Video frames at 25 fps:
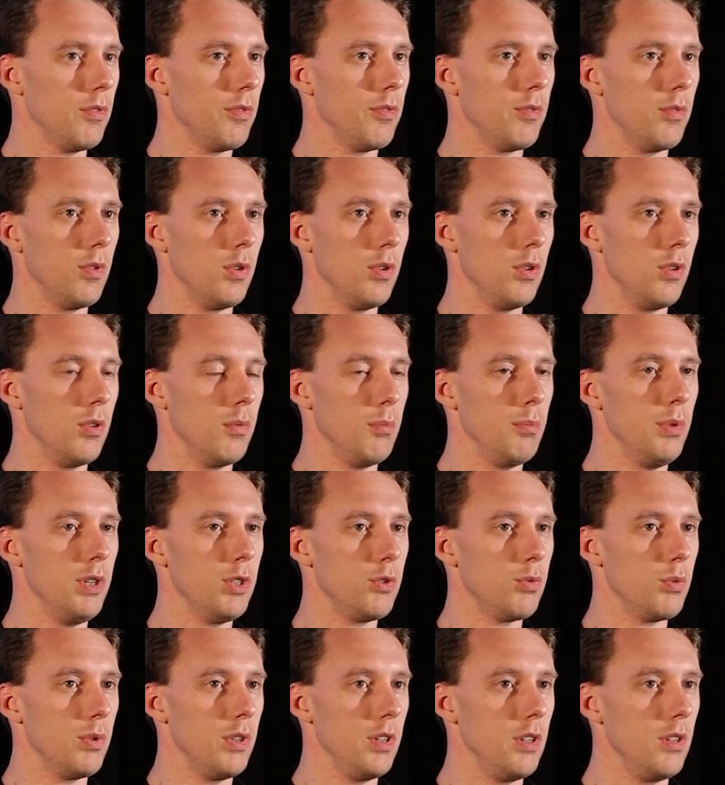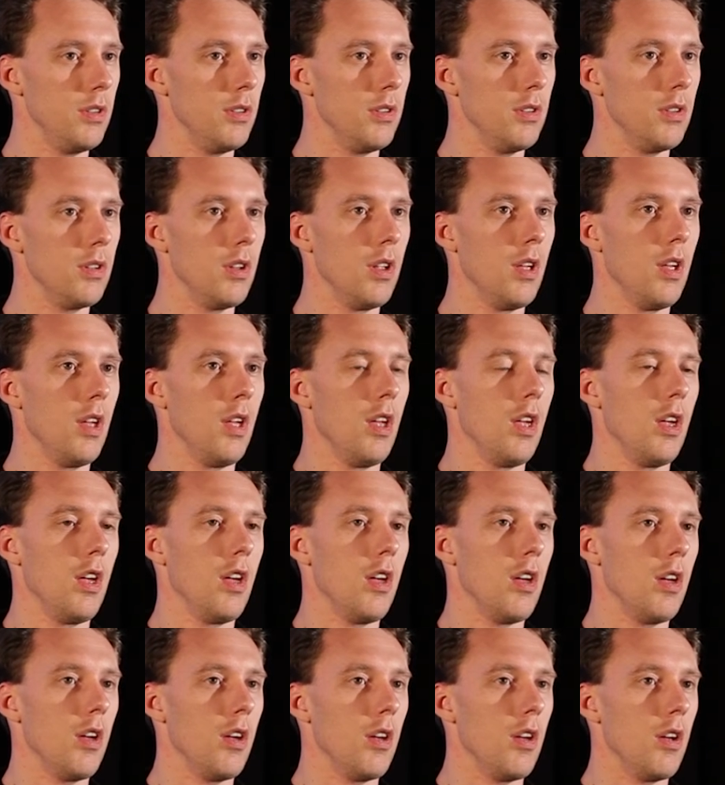for, uh, between
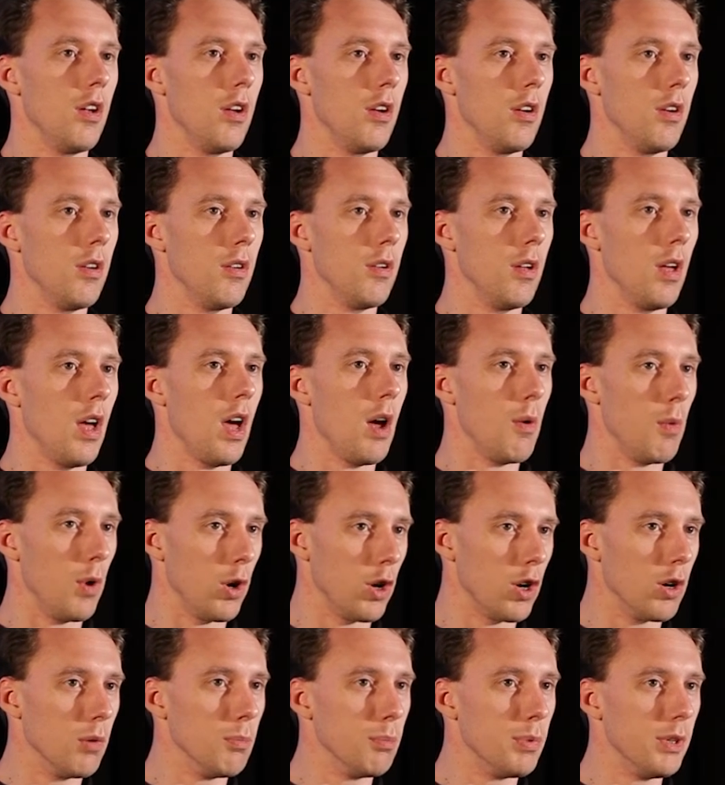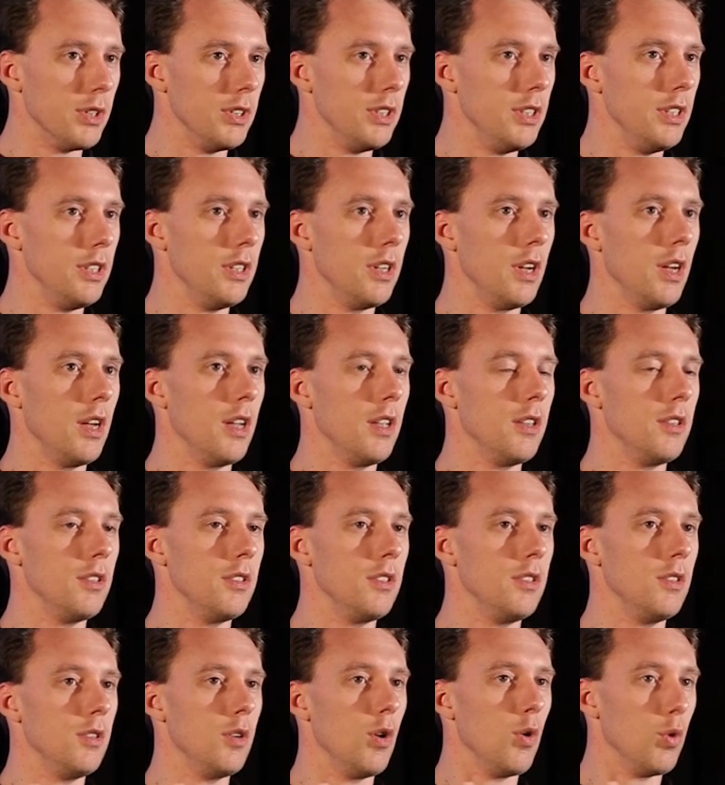uh, our company and
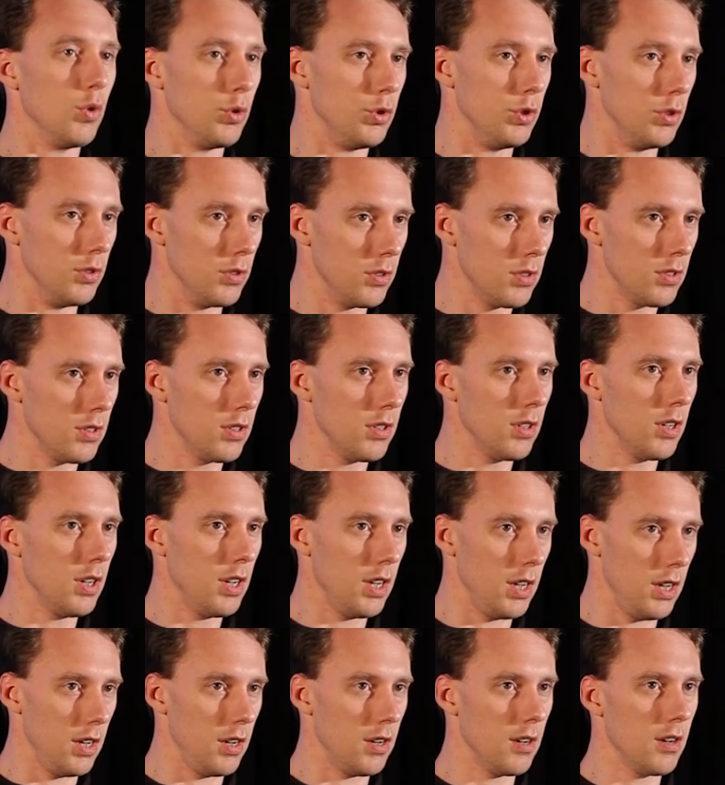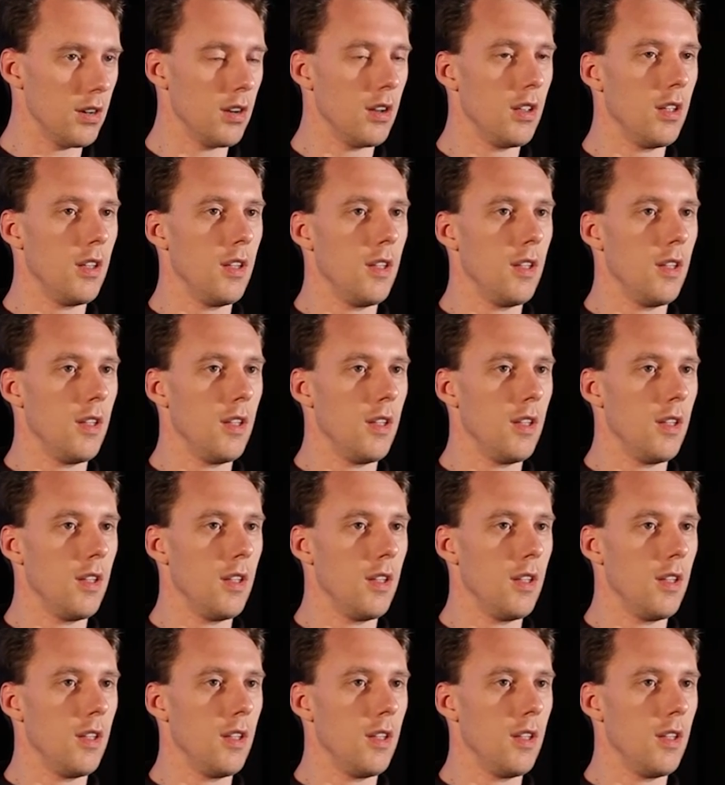the audience here.